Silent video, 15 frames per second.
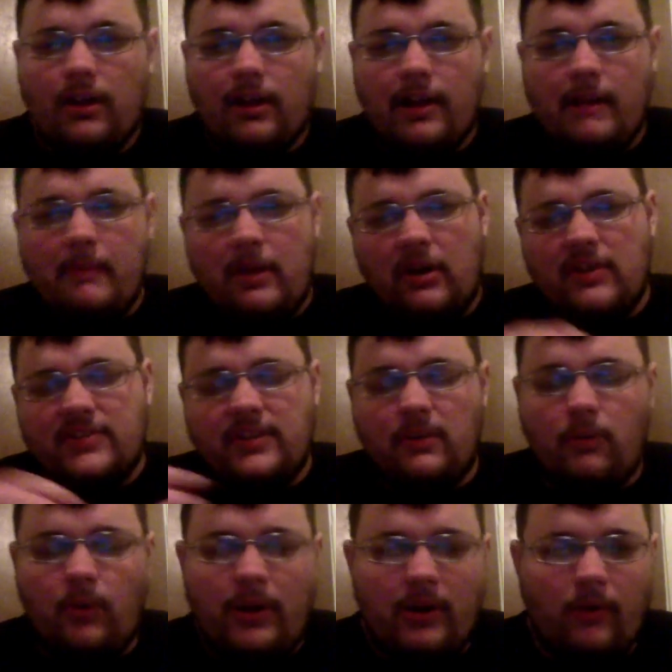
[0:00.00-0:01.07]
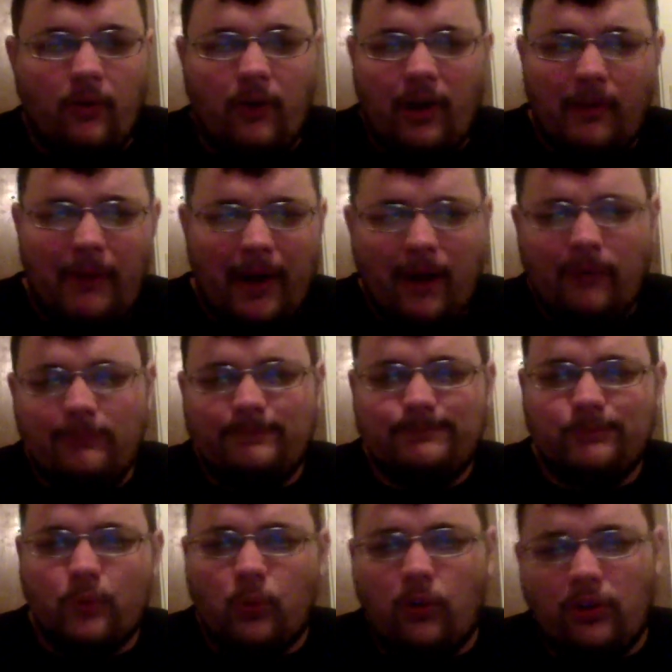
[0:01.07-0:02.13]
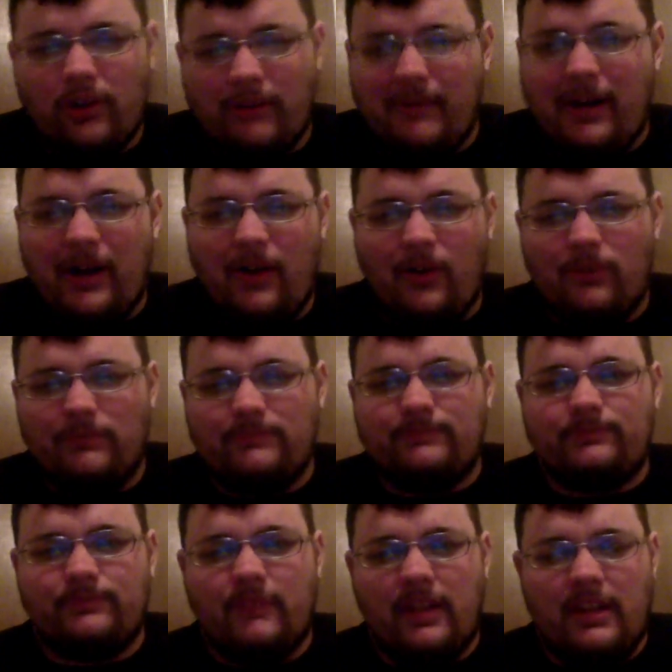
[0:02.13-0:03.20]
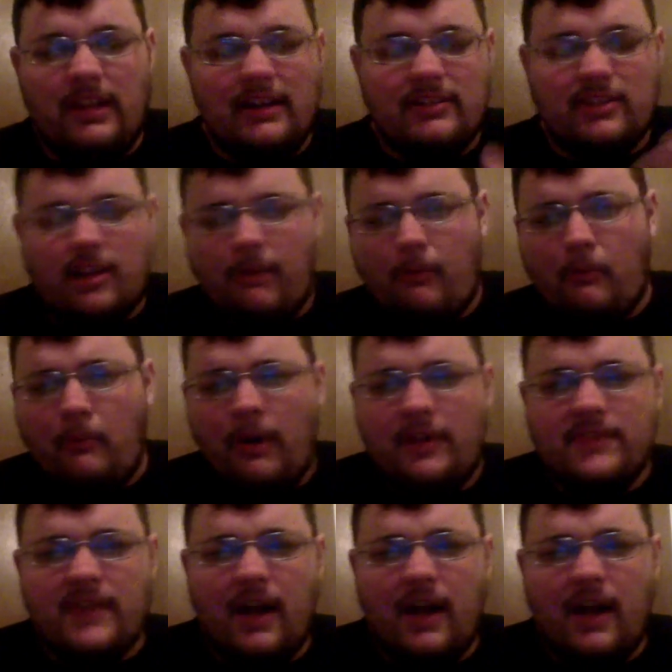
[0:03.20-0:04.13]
I'm interested in when it will come out. Will it come out in the next couple of months?